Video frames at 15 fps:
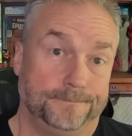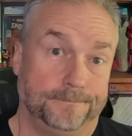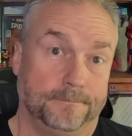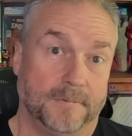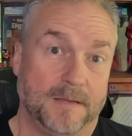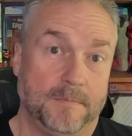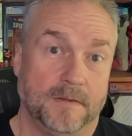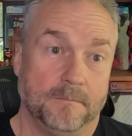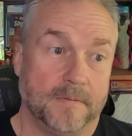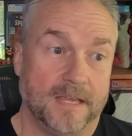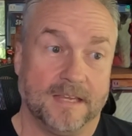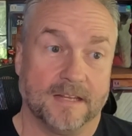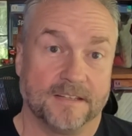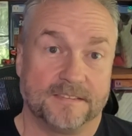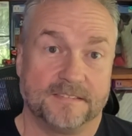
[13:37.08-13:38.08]
maybe
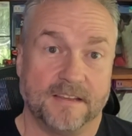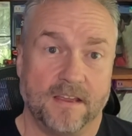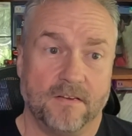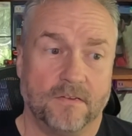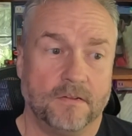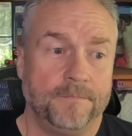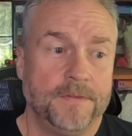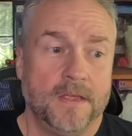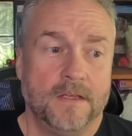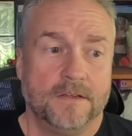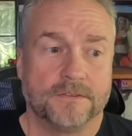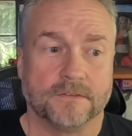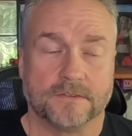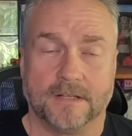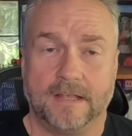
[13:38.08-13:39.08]
make it a sale?
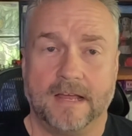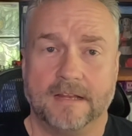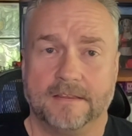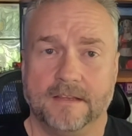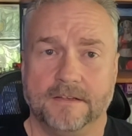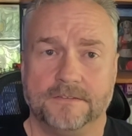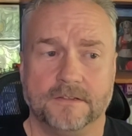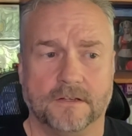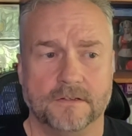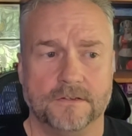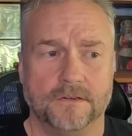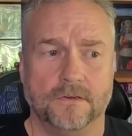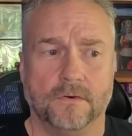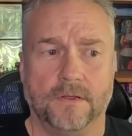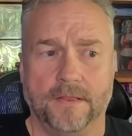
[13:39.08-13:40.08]
So there's a lot of things you can
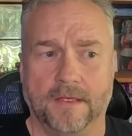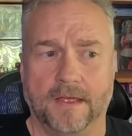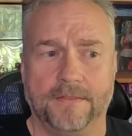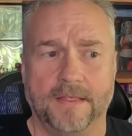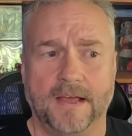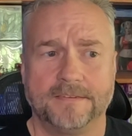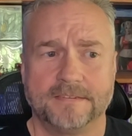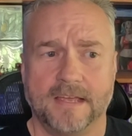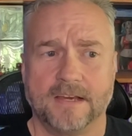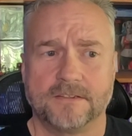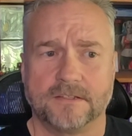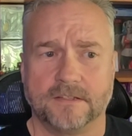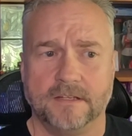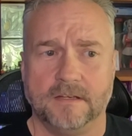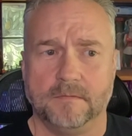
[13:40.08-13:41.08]
do. And that's
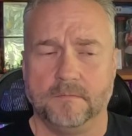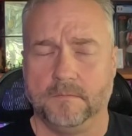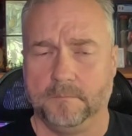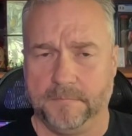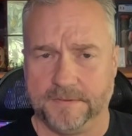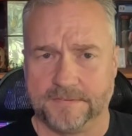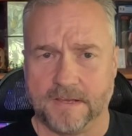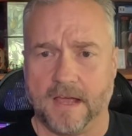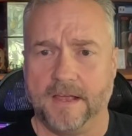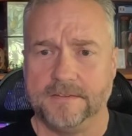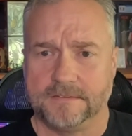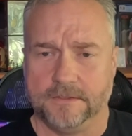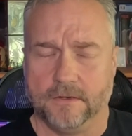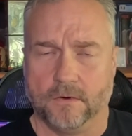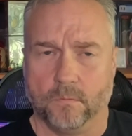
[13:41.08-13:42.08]
actually,
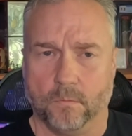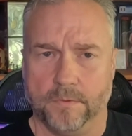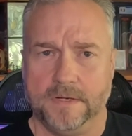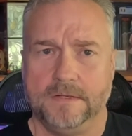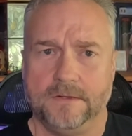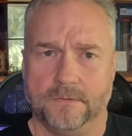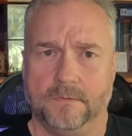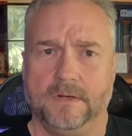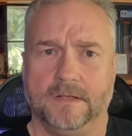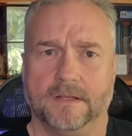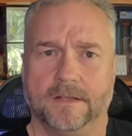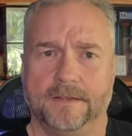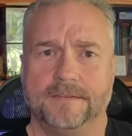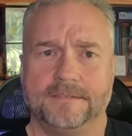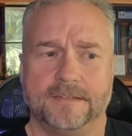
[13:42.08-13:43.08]
besides, you know, redoing
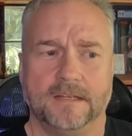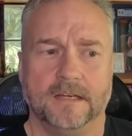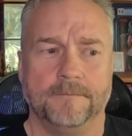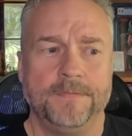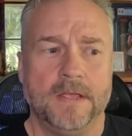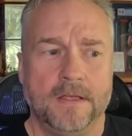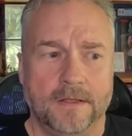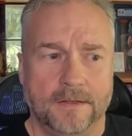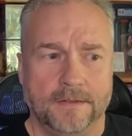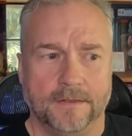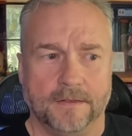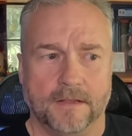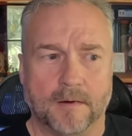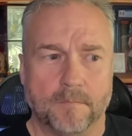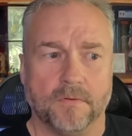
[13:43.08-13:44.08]
the listing,
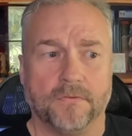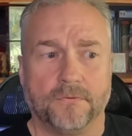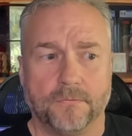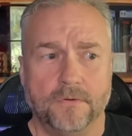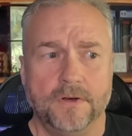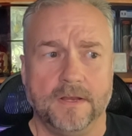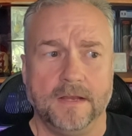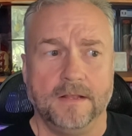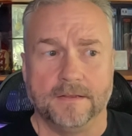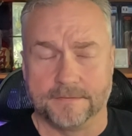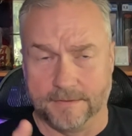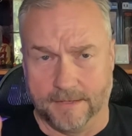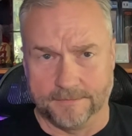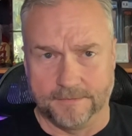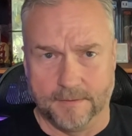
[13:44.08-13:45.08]
number 3,
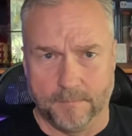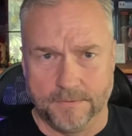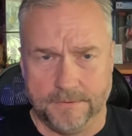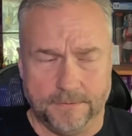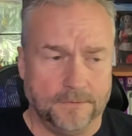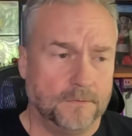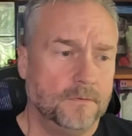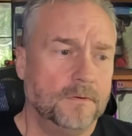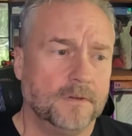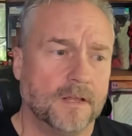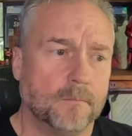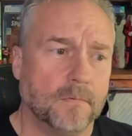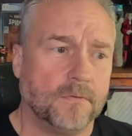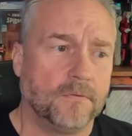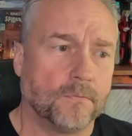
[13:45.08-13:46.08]
so that's number 2.
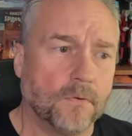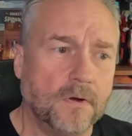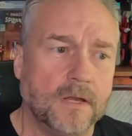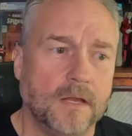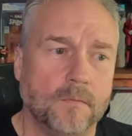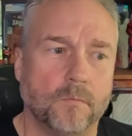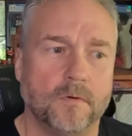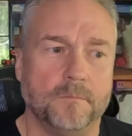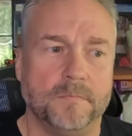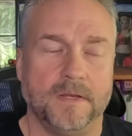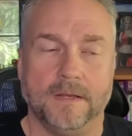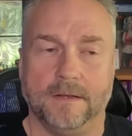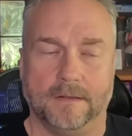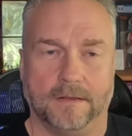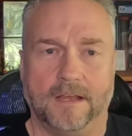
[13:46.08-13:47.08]
Number 3 would
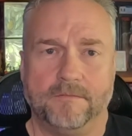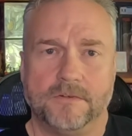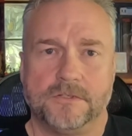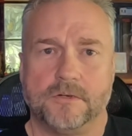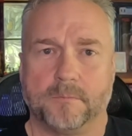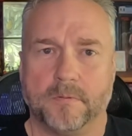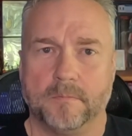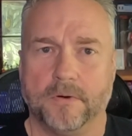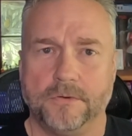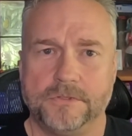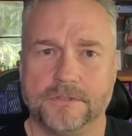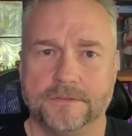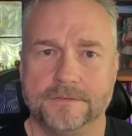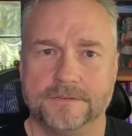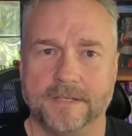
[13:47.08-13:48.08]
be leverage your
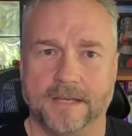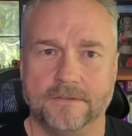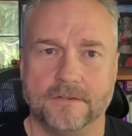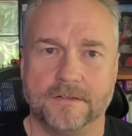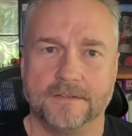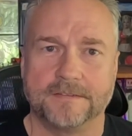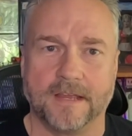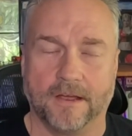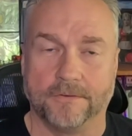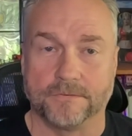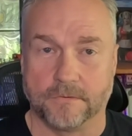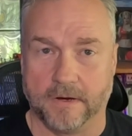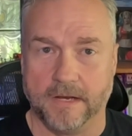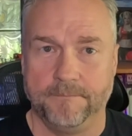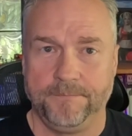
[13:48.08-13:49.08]
promotions and your discounts,
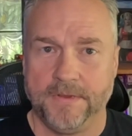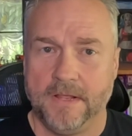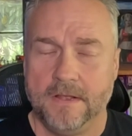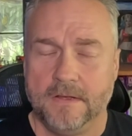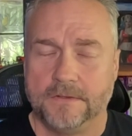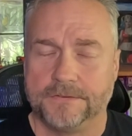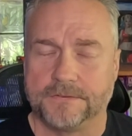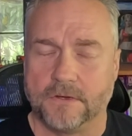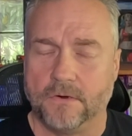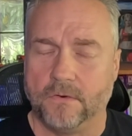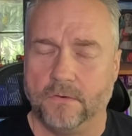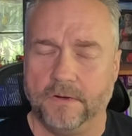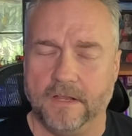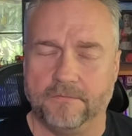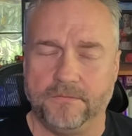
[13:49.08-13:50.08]
right?
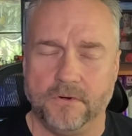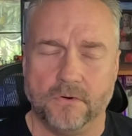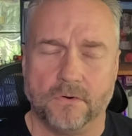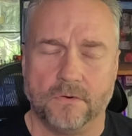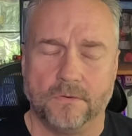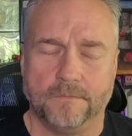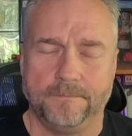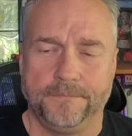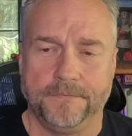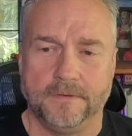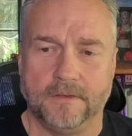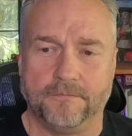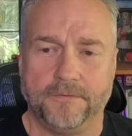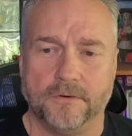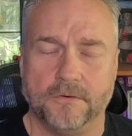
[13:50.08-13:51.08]
So if you're
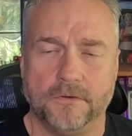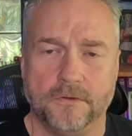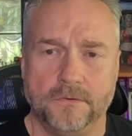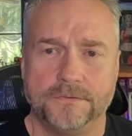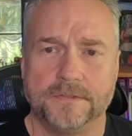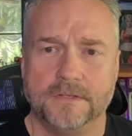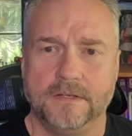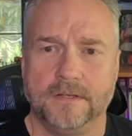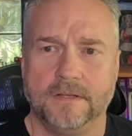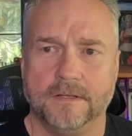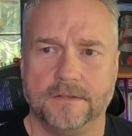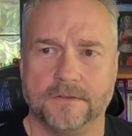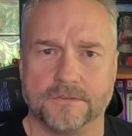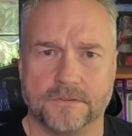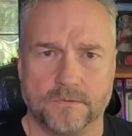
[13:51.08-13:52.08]

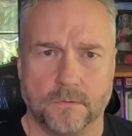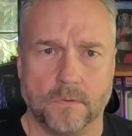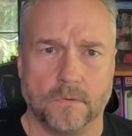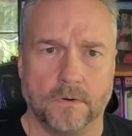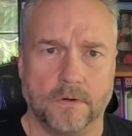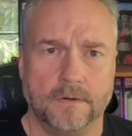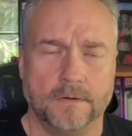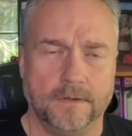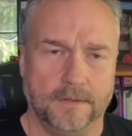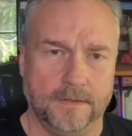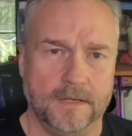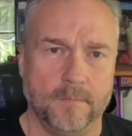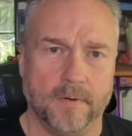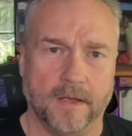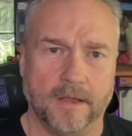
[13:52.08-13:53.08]
using the store in
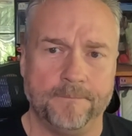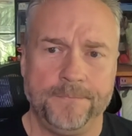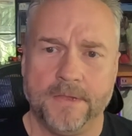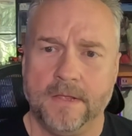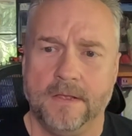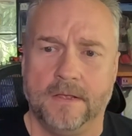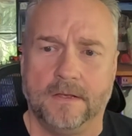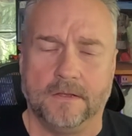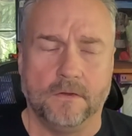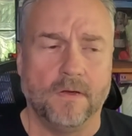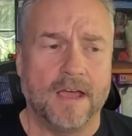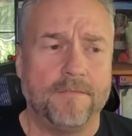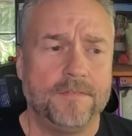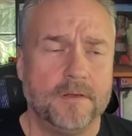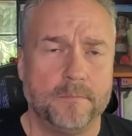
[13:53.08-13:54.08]
eBay, you
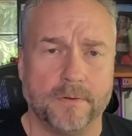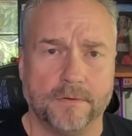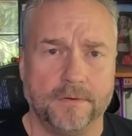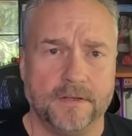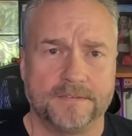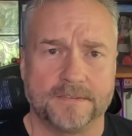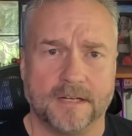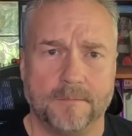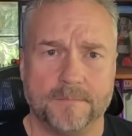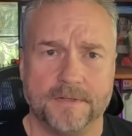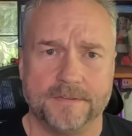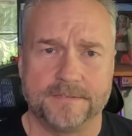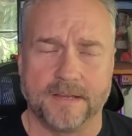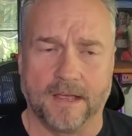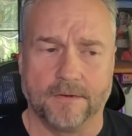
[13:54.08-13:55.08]
have the ability to set up
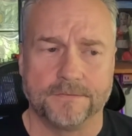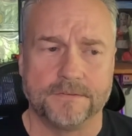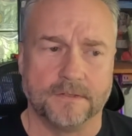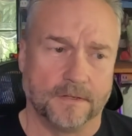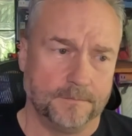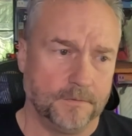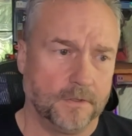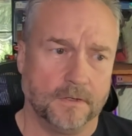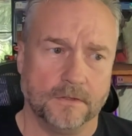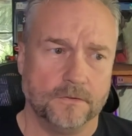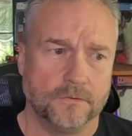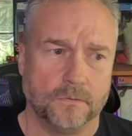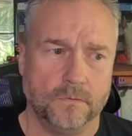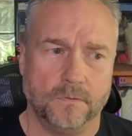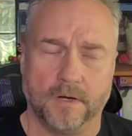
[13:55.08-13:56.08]
discounts. You can
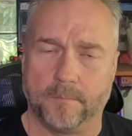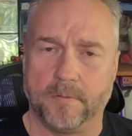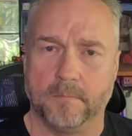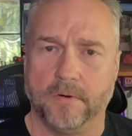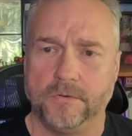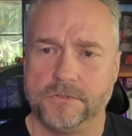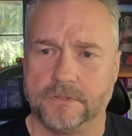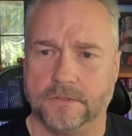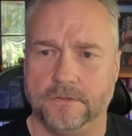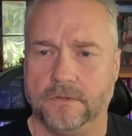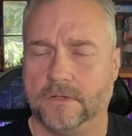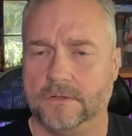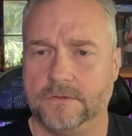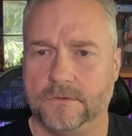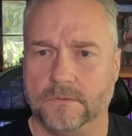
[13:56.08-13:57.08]
do a promotion, you
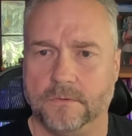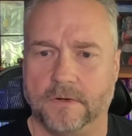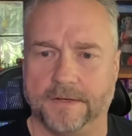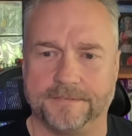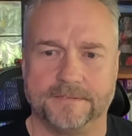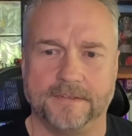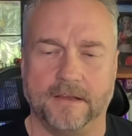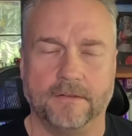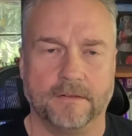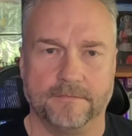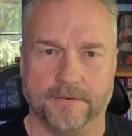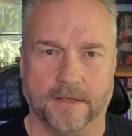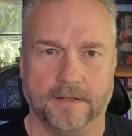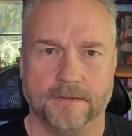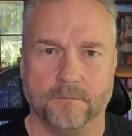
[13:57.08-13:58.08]
can do a sale
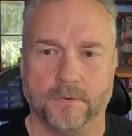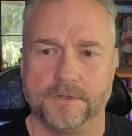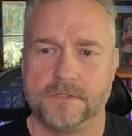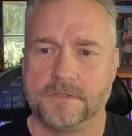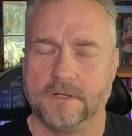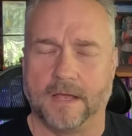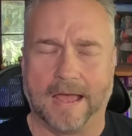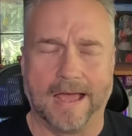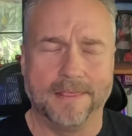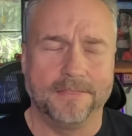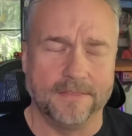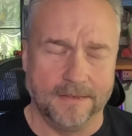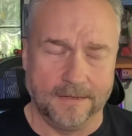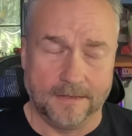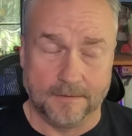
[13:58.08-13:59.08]
event, which I
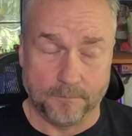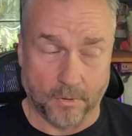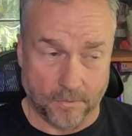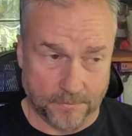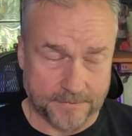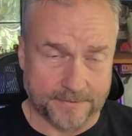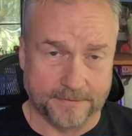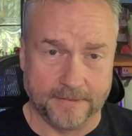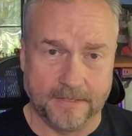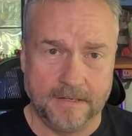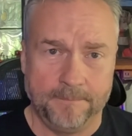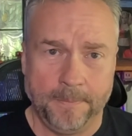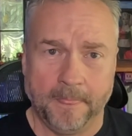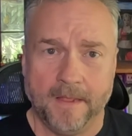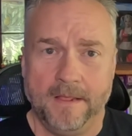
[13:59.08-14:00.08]
think
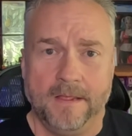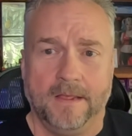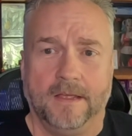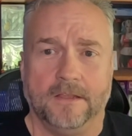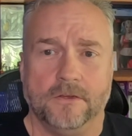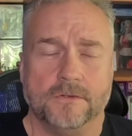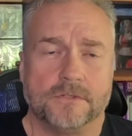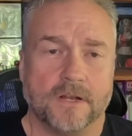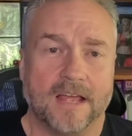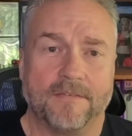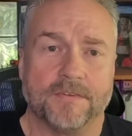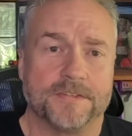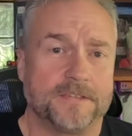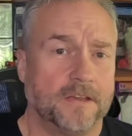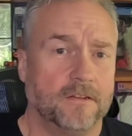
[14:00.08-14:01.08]
personally, you should
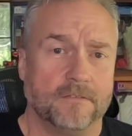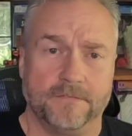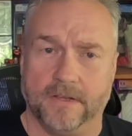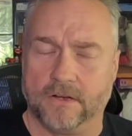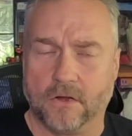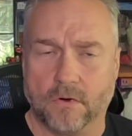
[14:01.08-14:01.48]
have a sale event